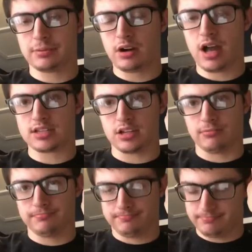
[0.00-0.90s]
Purrazzo.
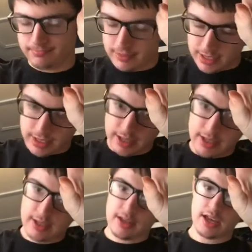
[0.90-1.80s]

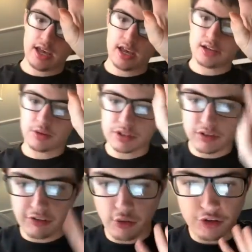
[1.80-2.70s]
And are we
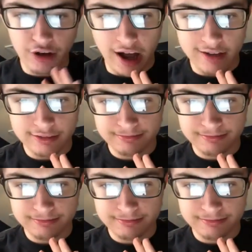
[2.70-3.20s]
doing four or five?